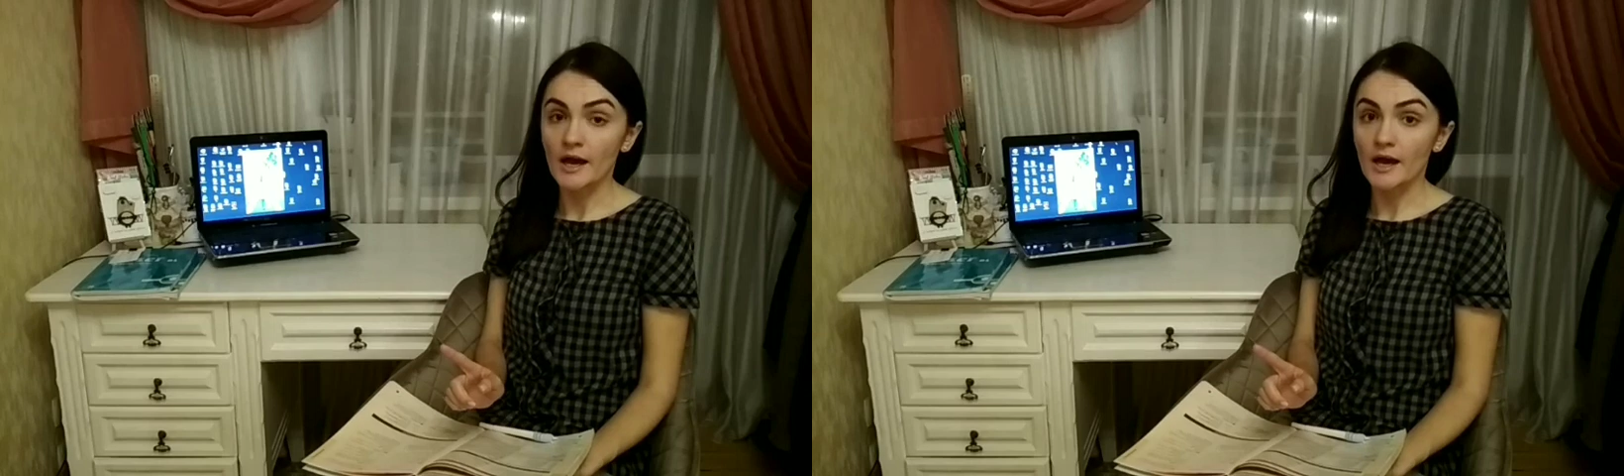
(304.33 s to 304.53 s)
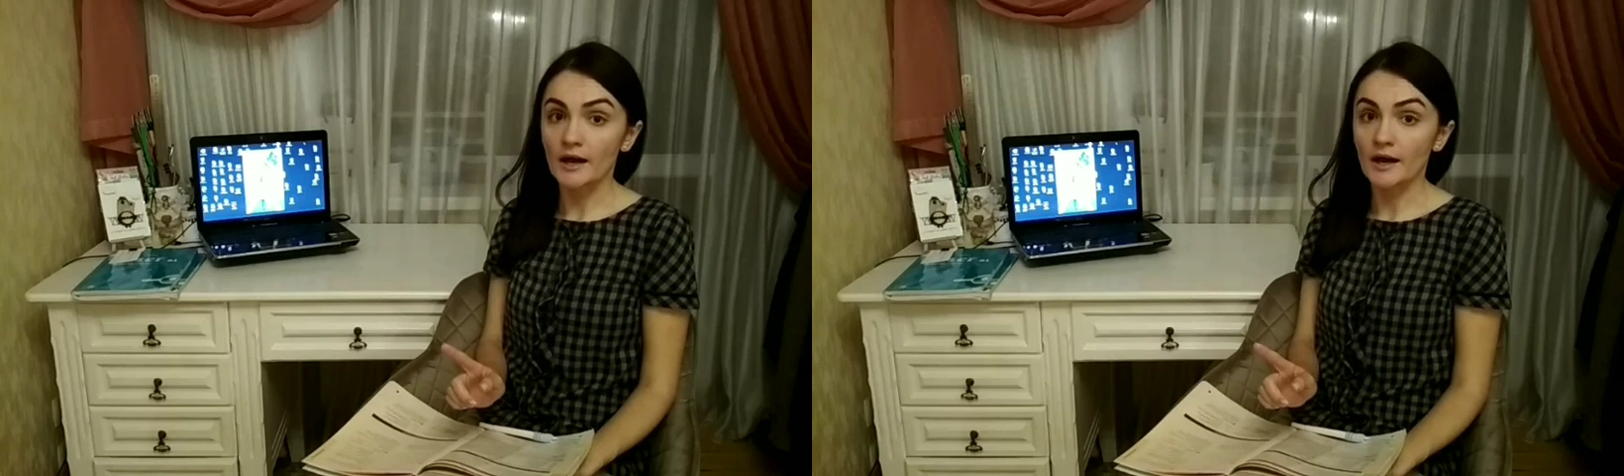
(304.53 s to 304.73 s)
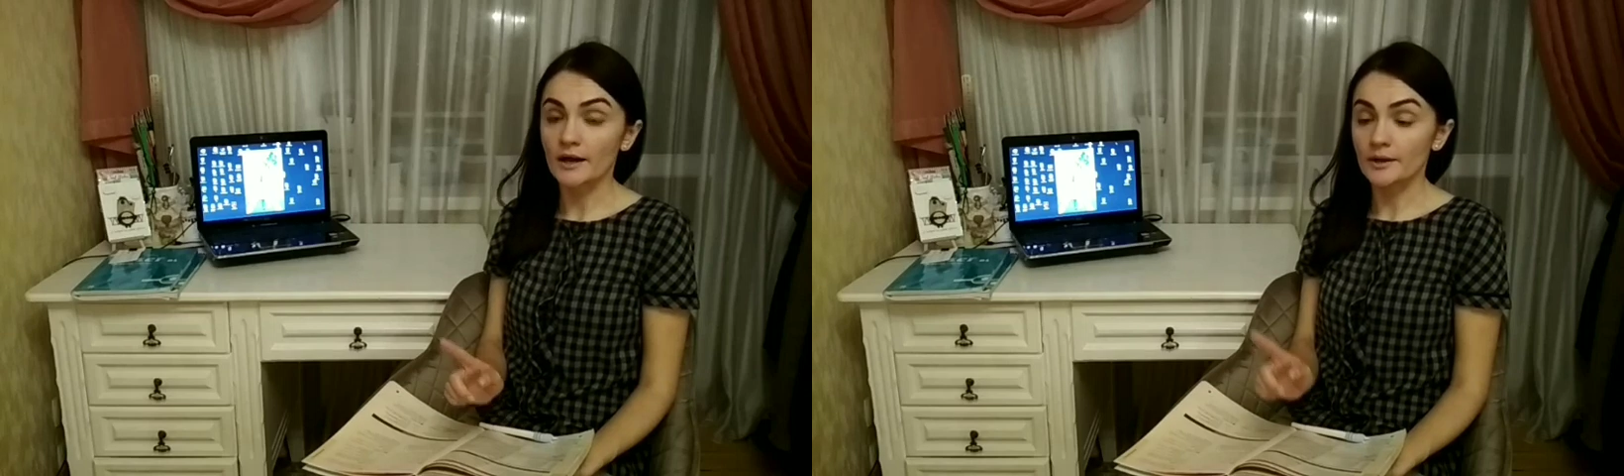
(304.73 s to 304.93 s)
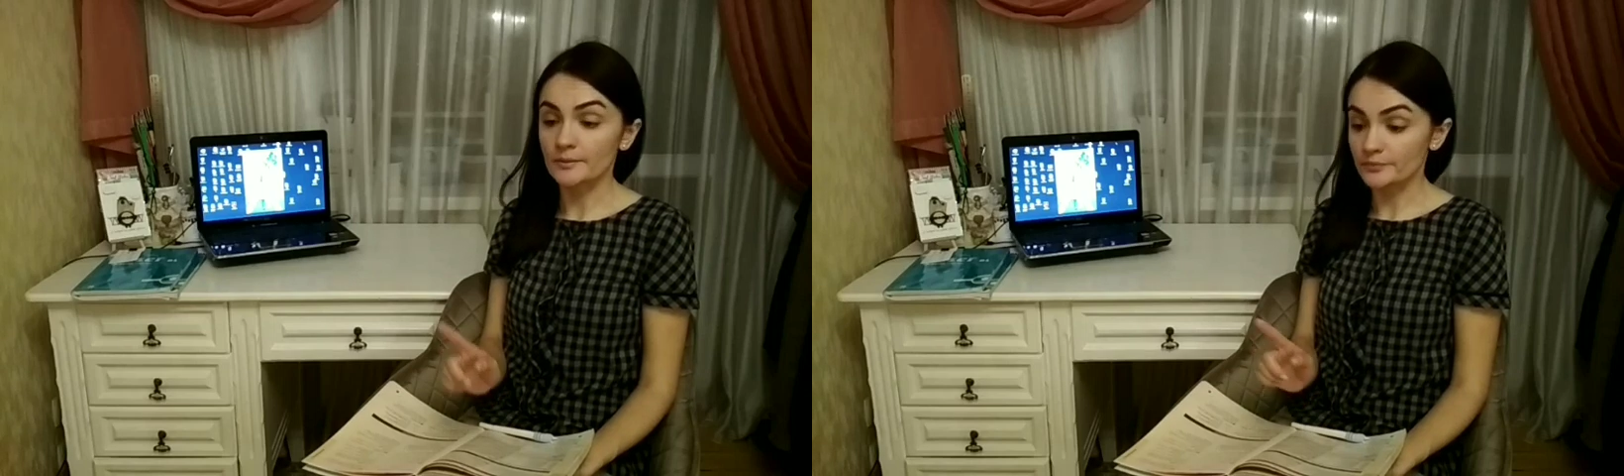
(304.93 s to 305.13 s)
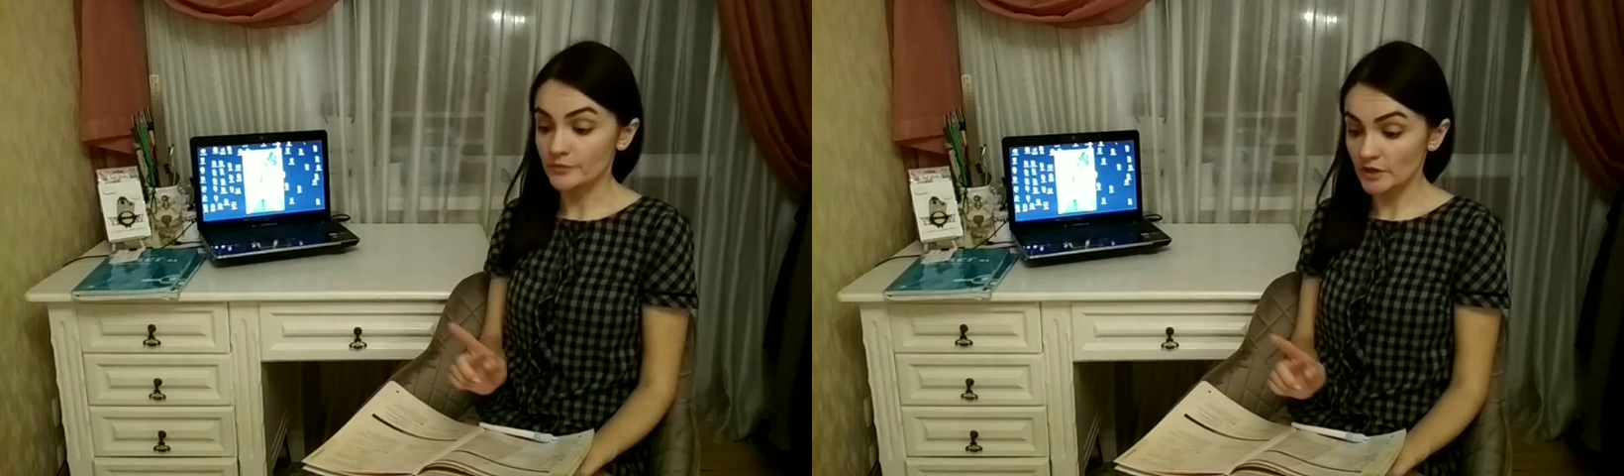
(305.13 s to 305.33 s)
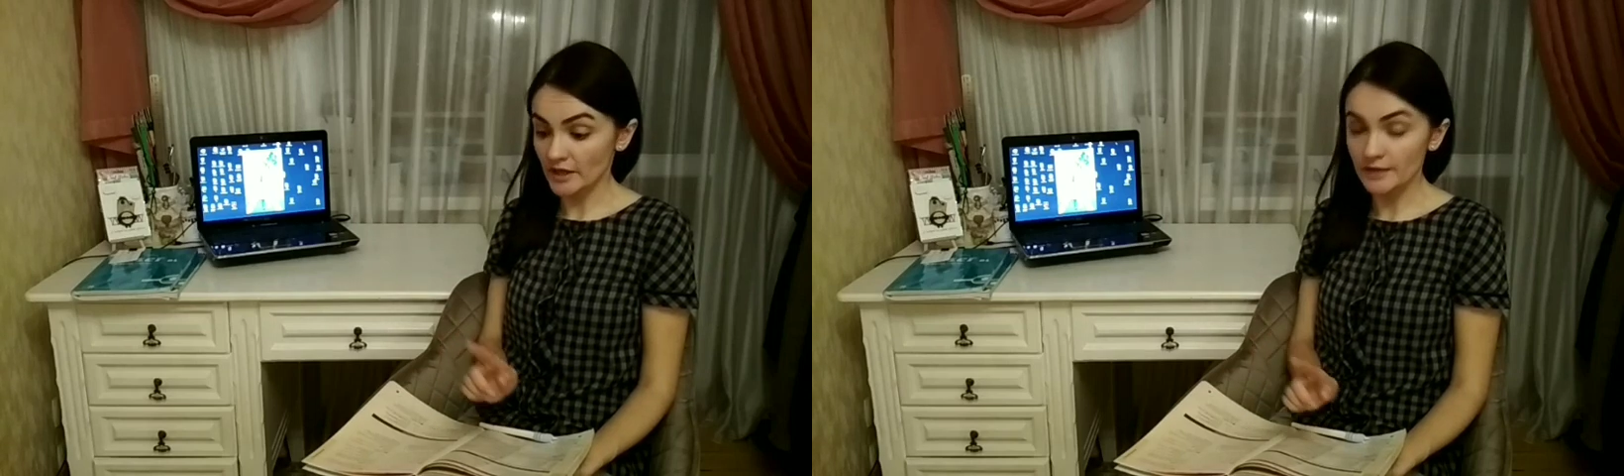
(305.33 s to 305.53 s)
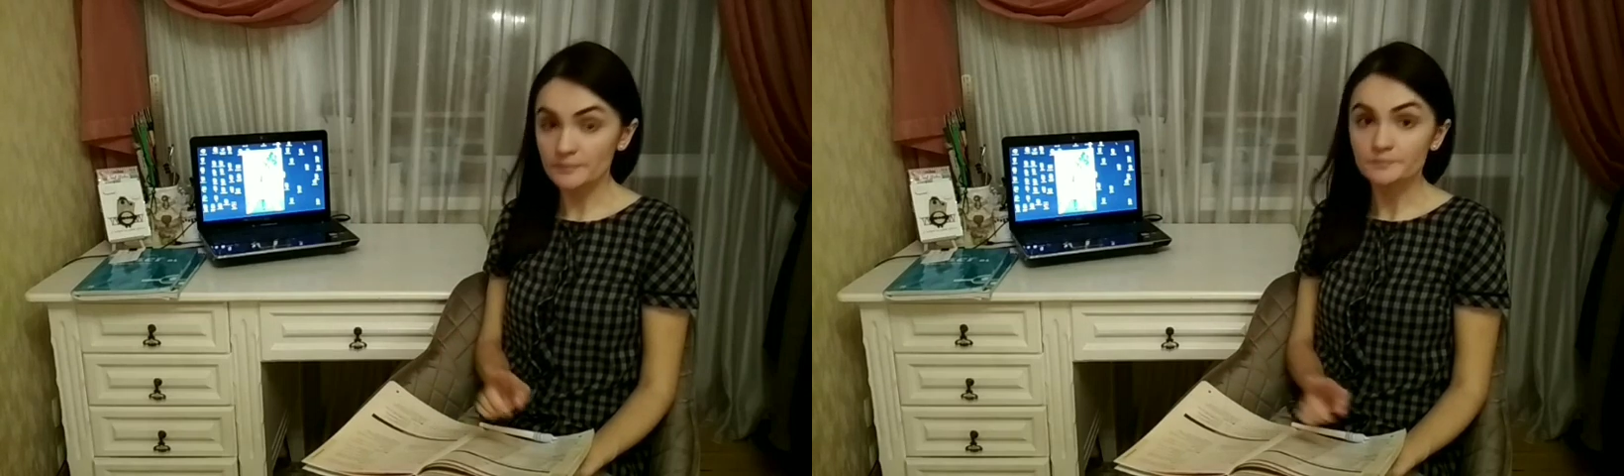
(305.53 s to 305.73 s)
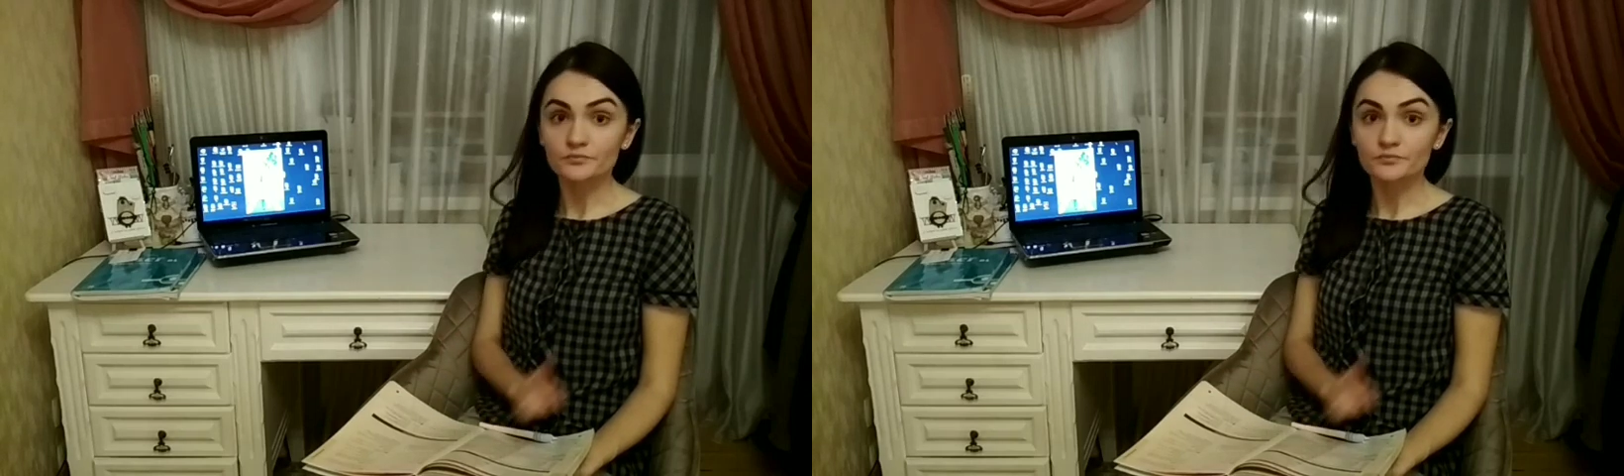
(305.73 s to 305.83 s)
Okay,